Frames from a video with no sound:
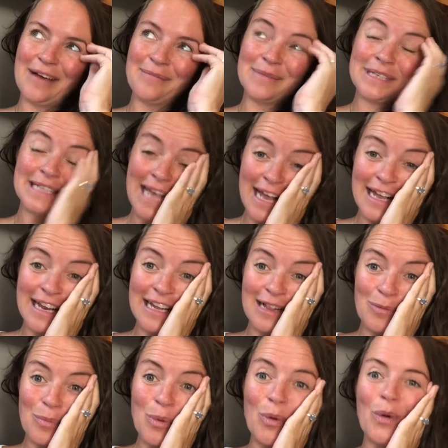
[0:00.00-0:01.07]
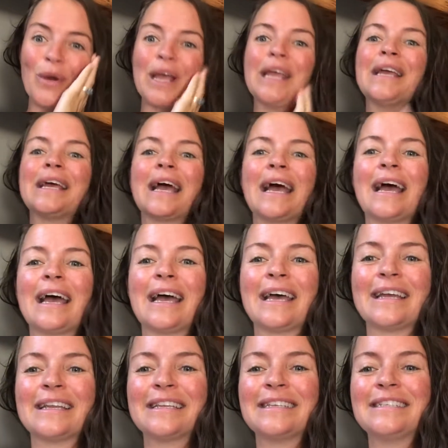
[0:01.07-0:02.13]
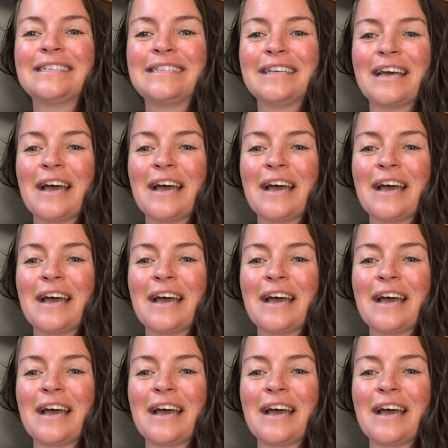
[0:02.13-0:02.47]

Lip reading: second little boy, and